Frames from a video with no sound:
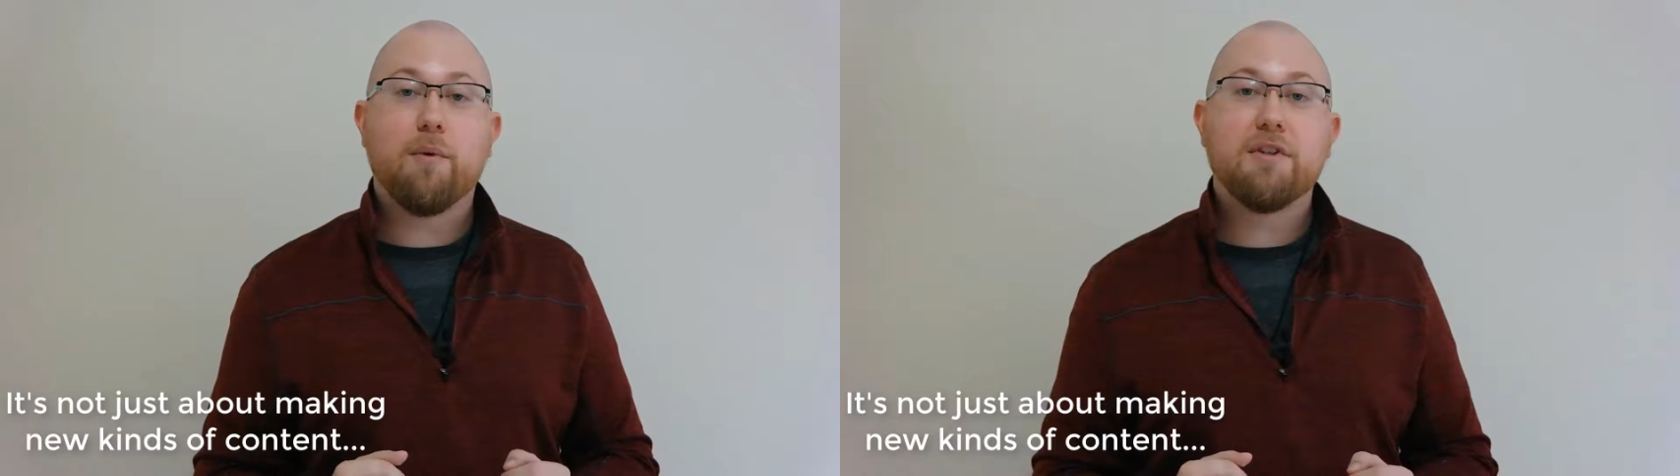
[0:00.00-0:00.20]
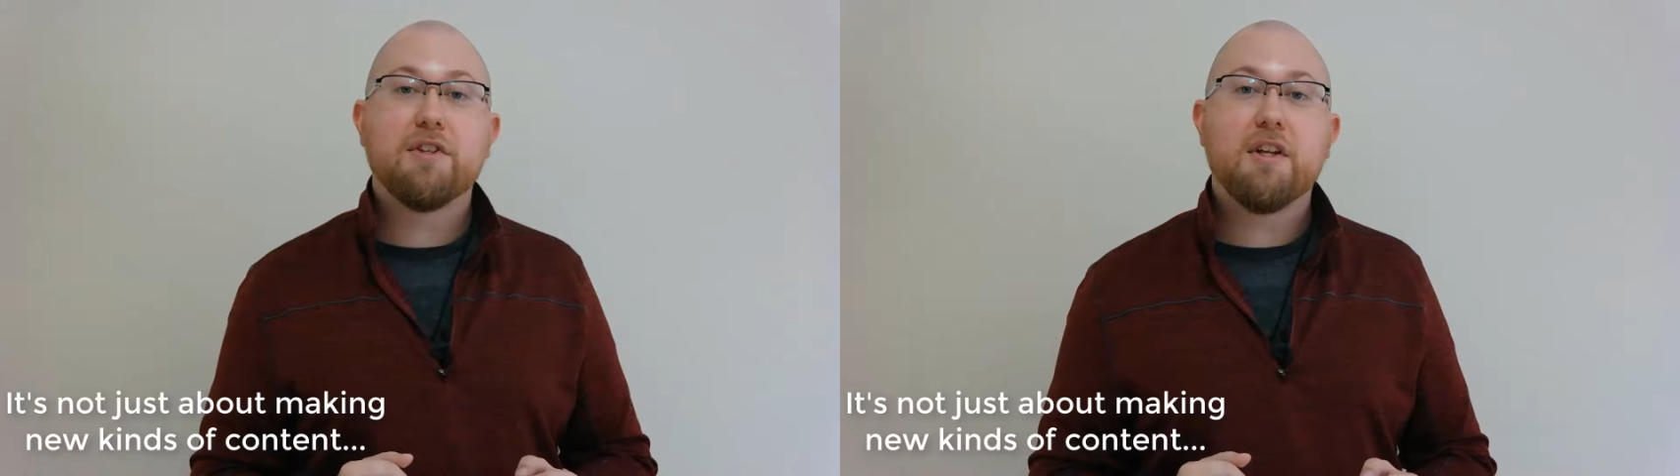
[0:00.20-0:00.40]

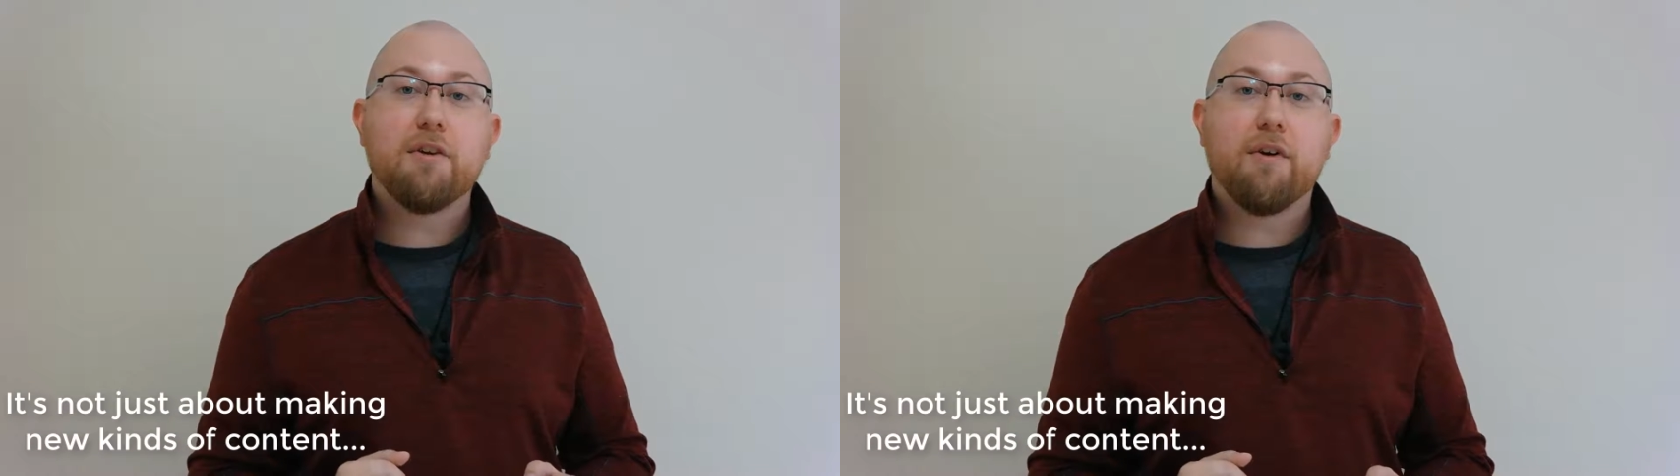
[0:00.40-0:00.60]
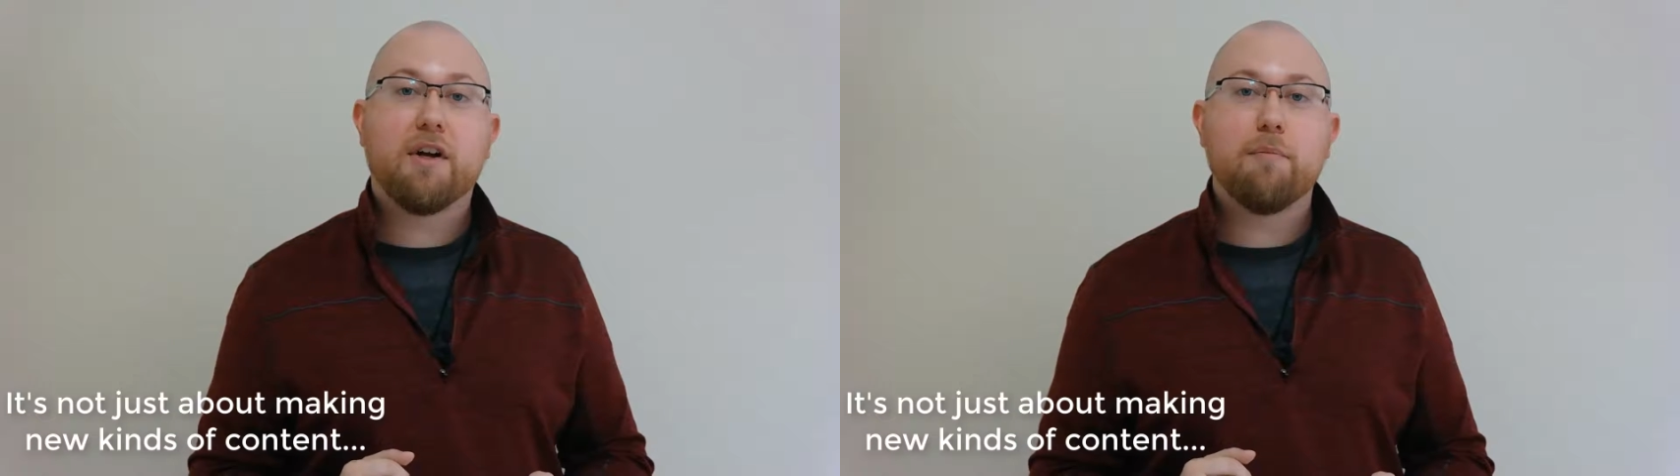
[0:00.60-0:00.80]
ones that he
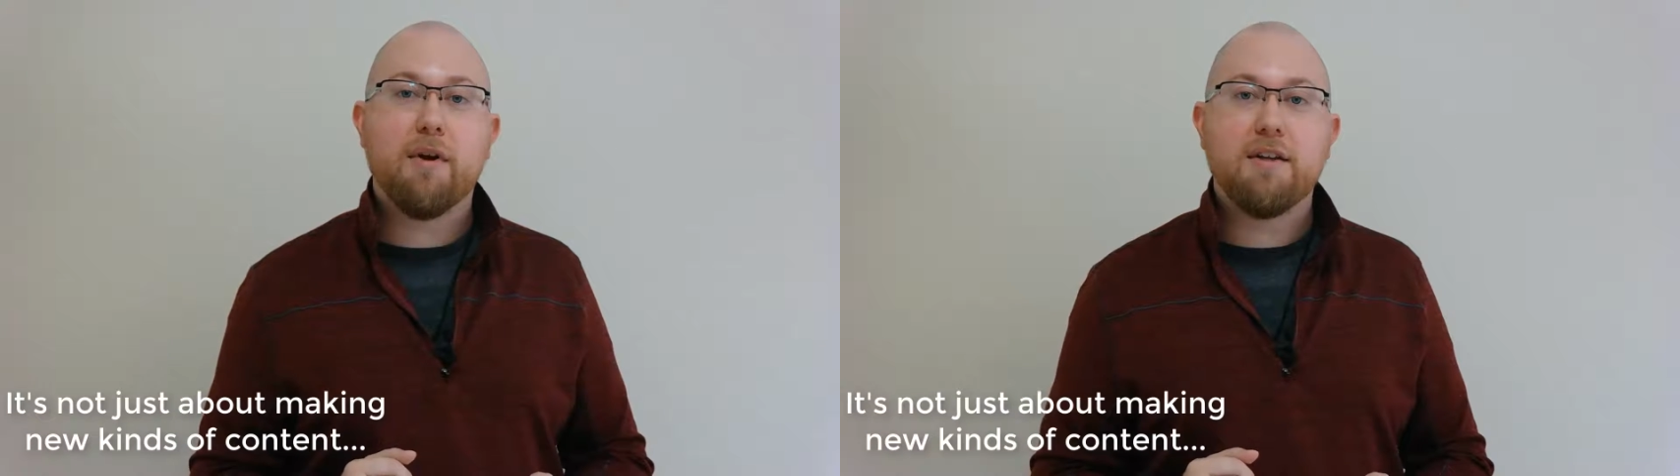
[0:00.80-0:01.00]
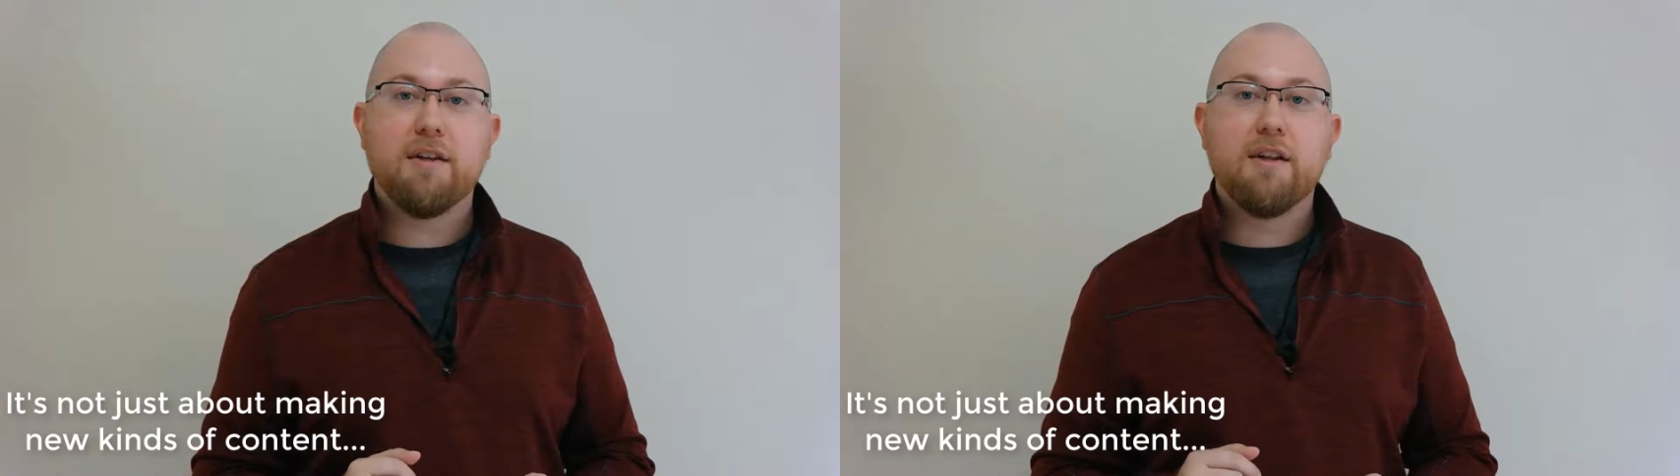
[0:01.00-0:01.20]

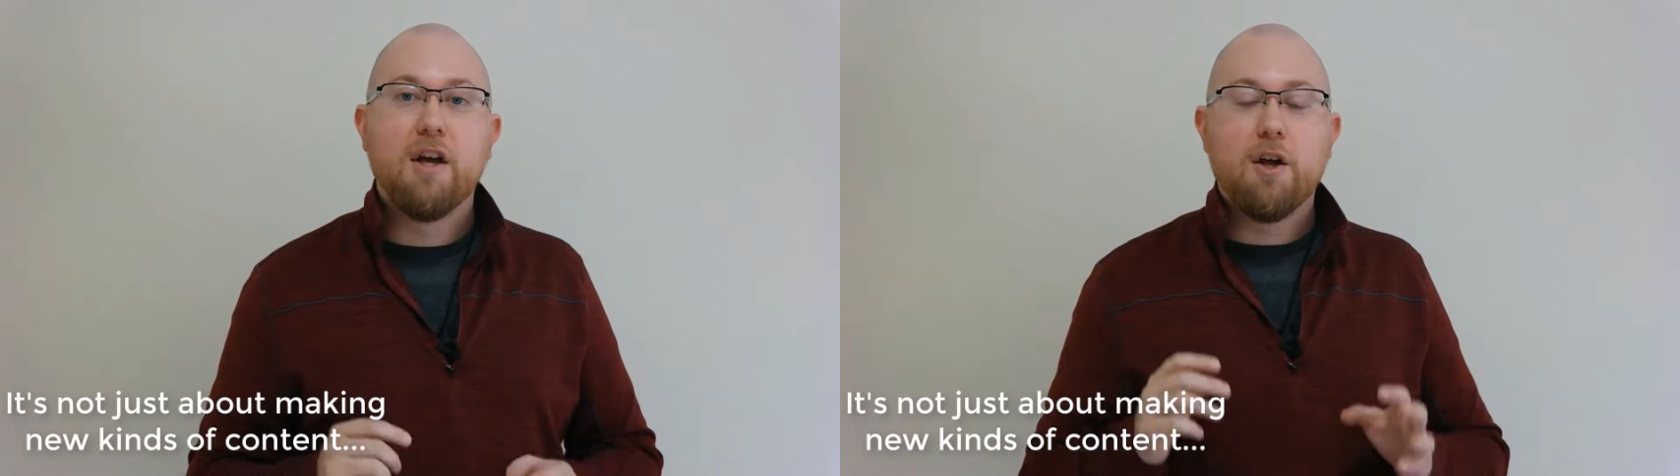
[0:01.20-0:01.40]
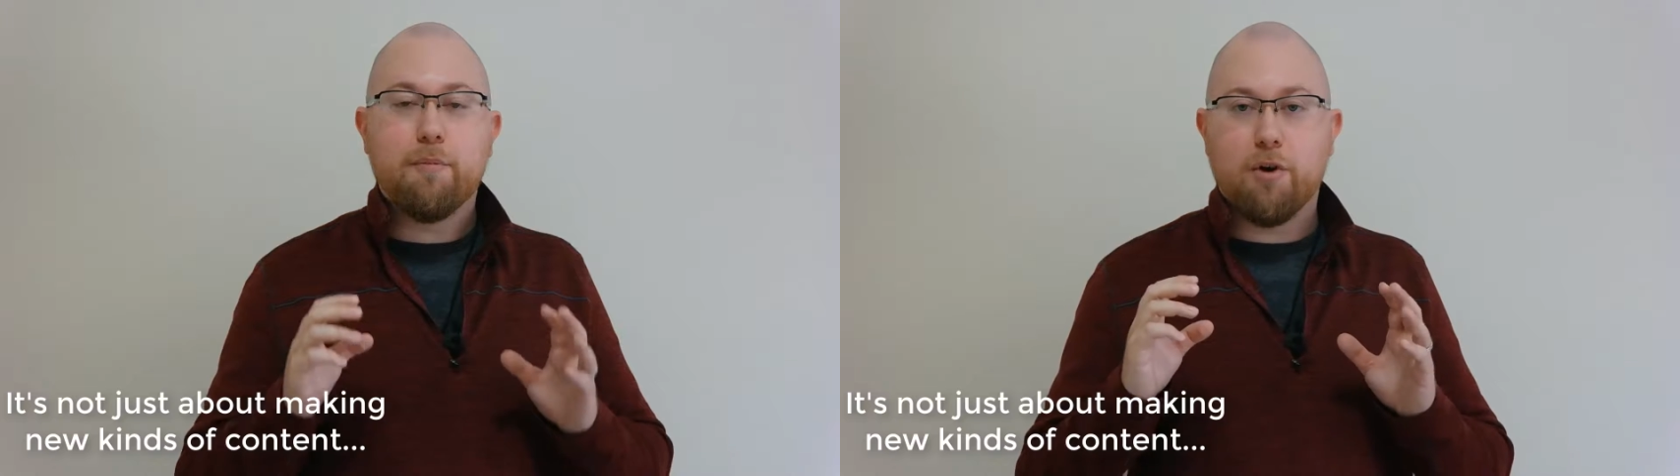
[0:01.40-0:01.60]
recommended,